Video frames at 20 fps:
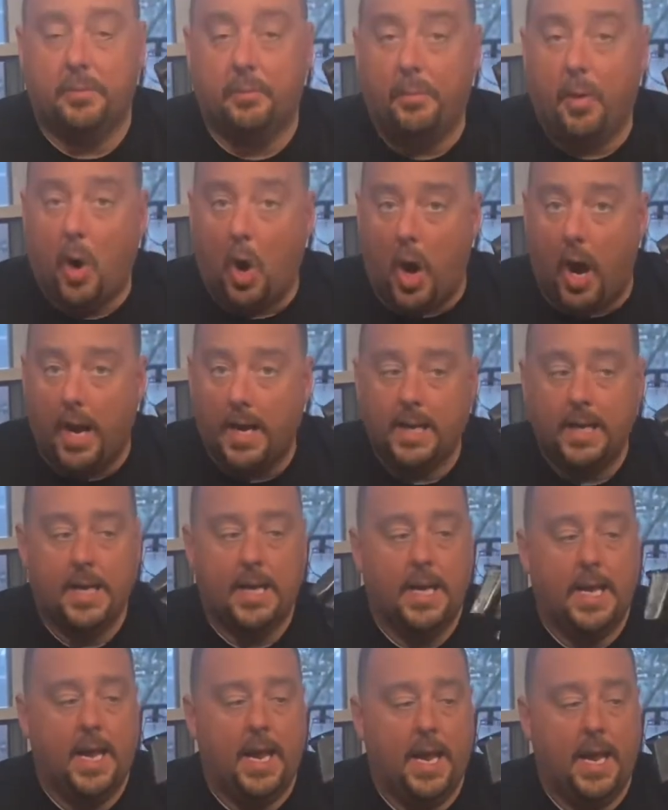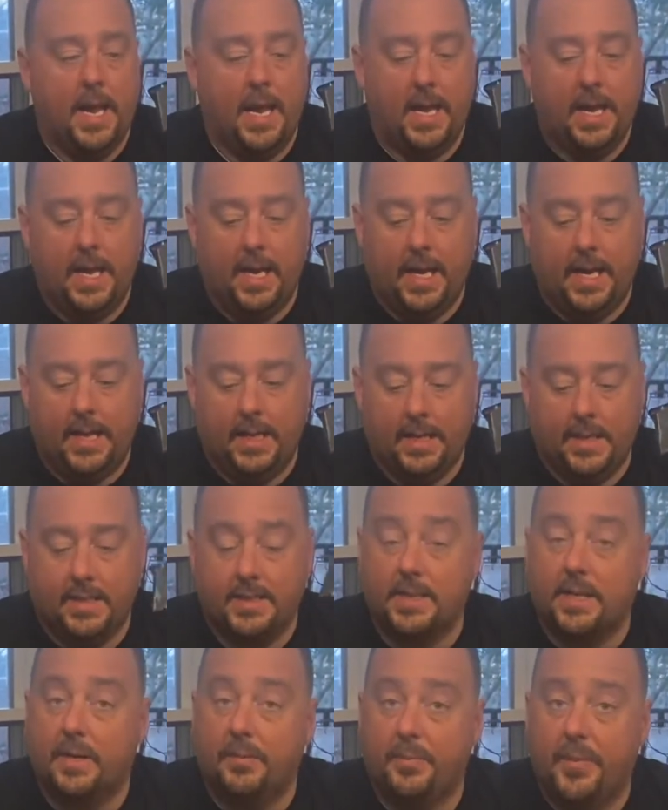bought. And
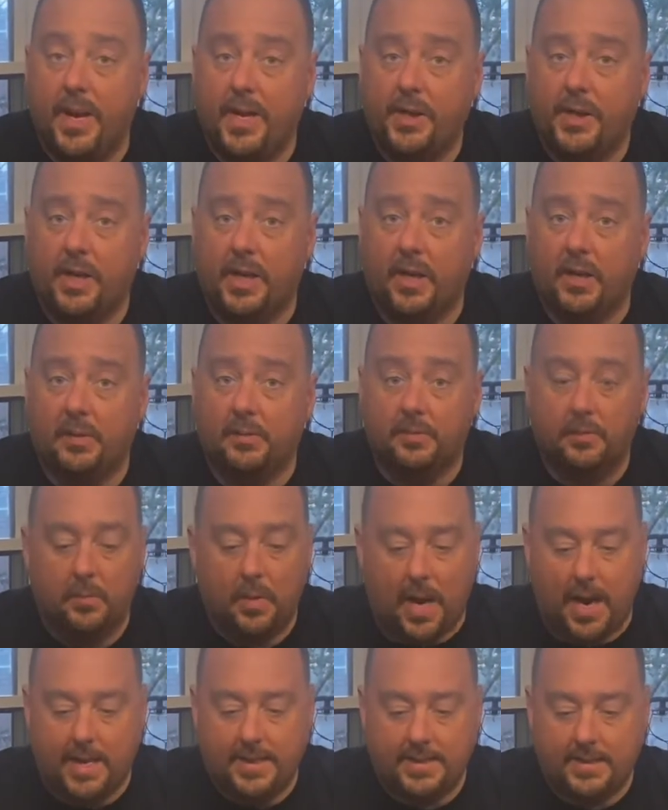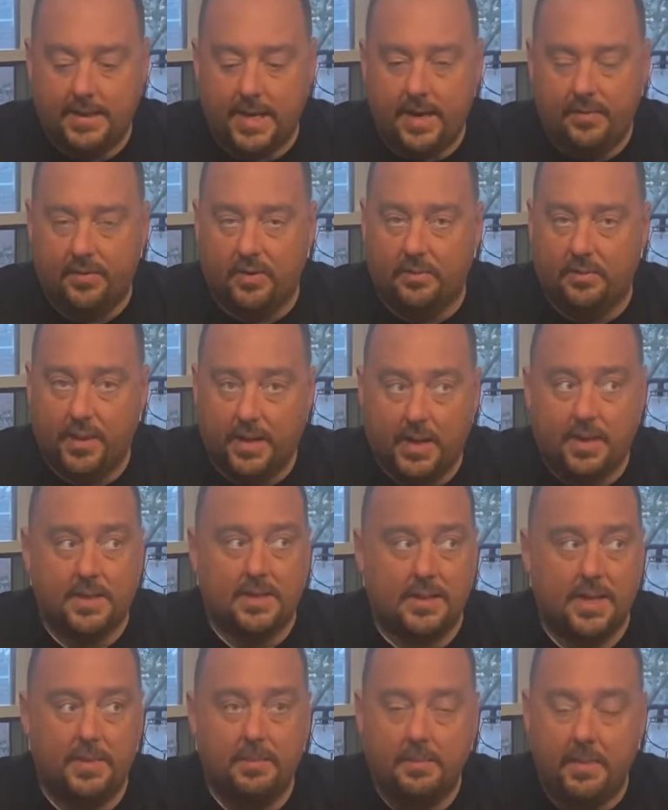instead of pitching them, I save them because
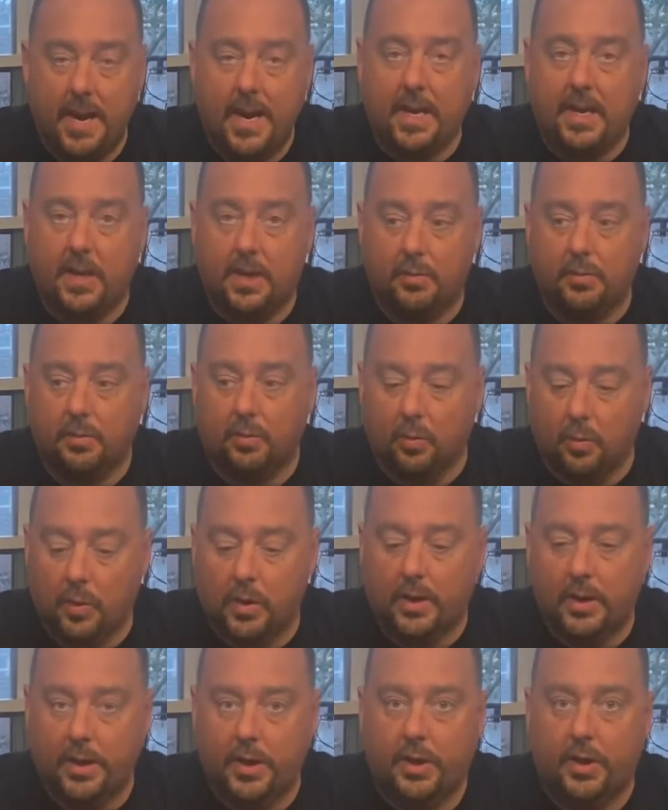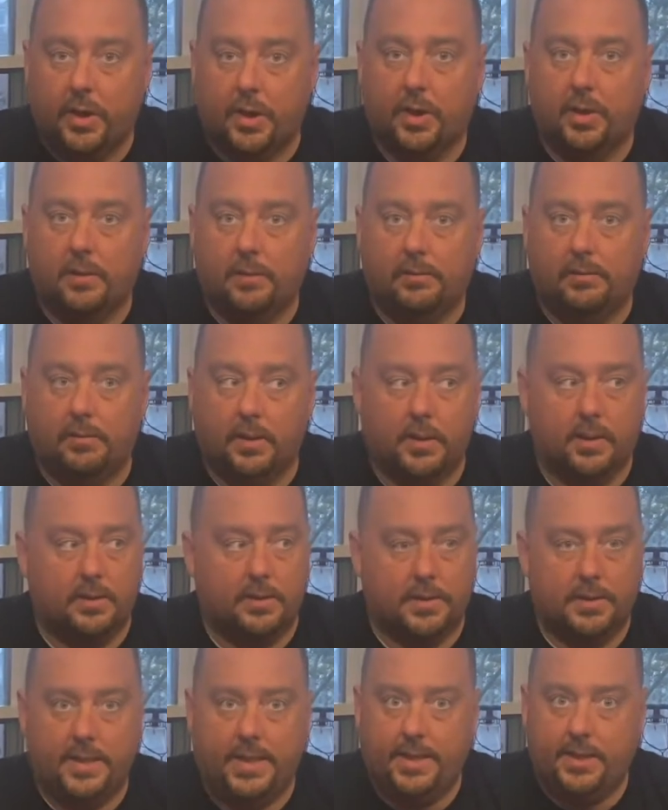they make really good little
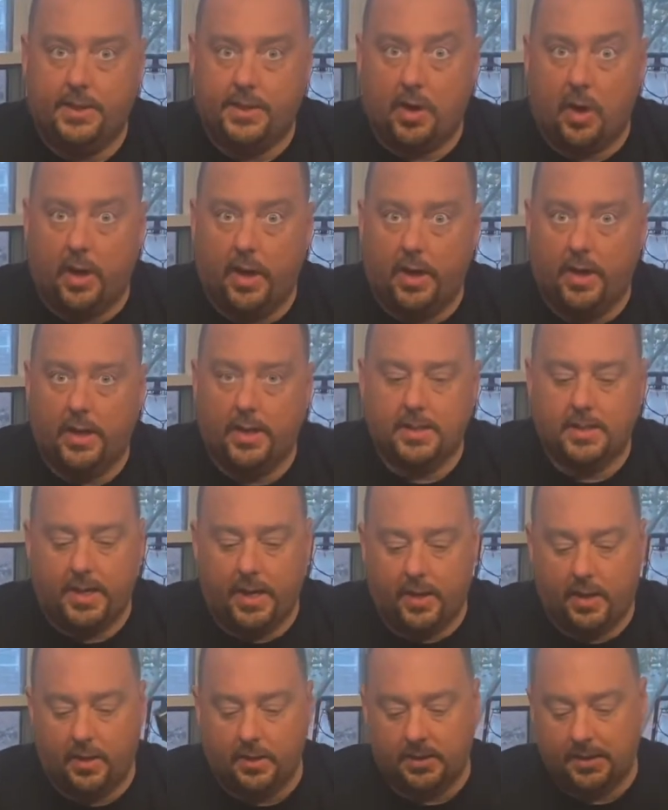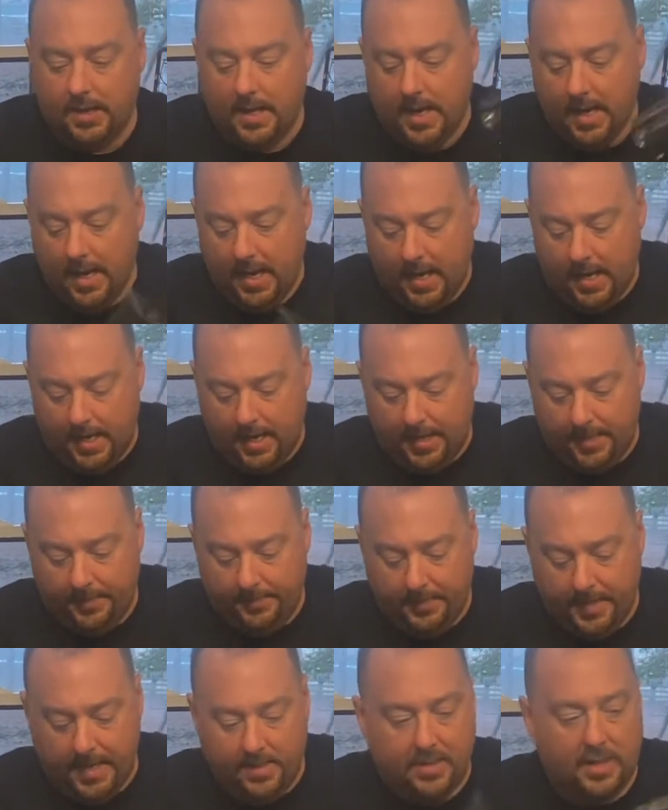seed starting containers.
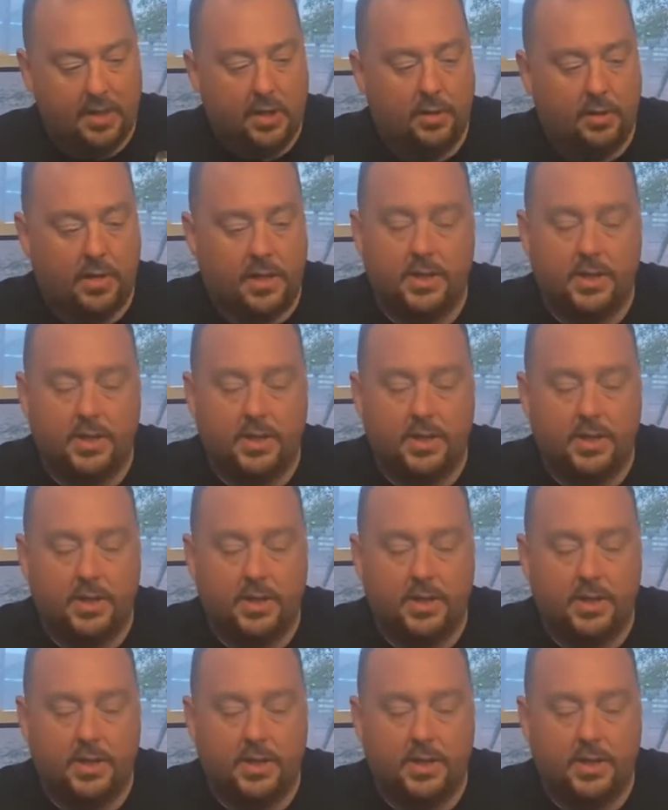And then you can